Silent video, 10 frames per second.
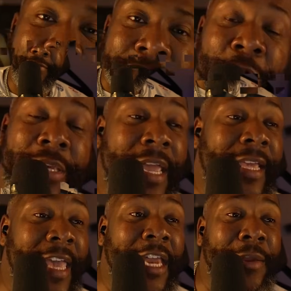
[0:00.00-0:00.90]
When they
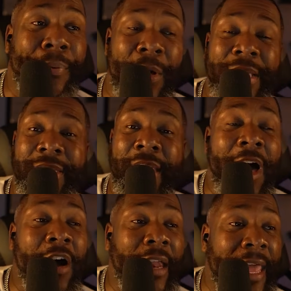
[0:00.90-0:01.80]
get to prison and
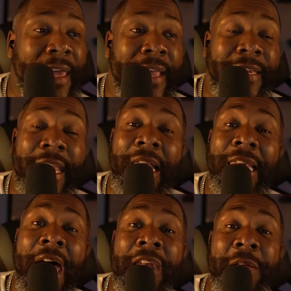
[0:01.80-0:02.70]
all of that, they
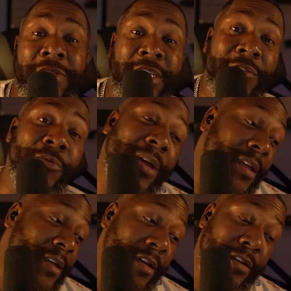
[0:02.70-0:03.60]
align themselves with
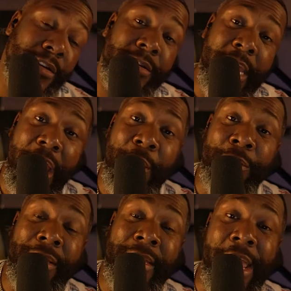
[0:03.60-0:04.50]
the
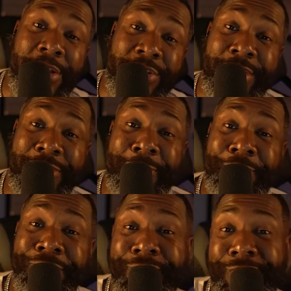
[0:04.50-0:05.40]
Aryan nation.
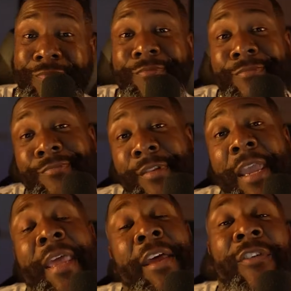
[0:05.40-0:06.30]

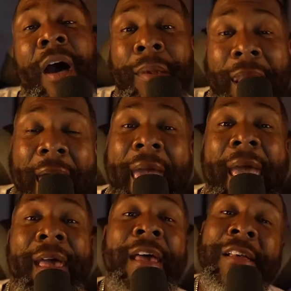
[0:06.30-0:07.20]
And if I'm
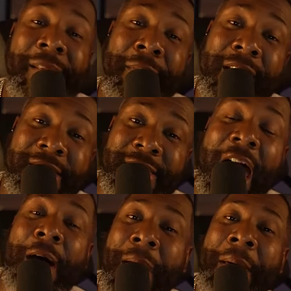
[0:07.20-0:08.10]
lying, somebody
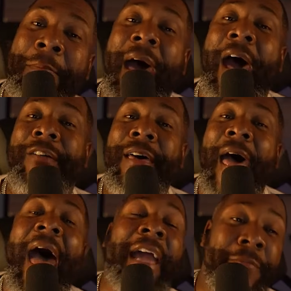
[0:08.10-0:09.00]
stop my mouth.
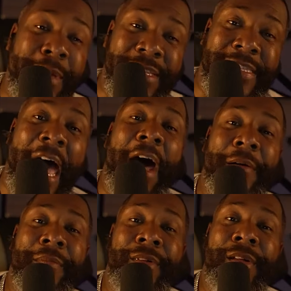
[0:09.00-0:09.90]
I can be stopped,
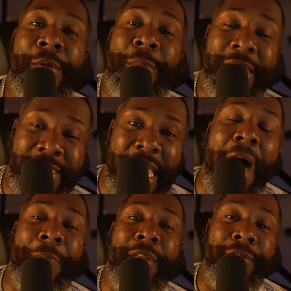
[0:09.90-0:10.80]
but
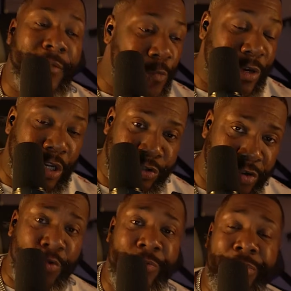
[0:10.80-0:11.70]
stop it with the
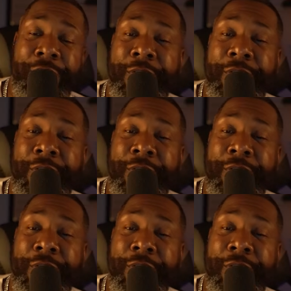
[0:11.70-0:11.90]
truth.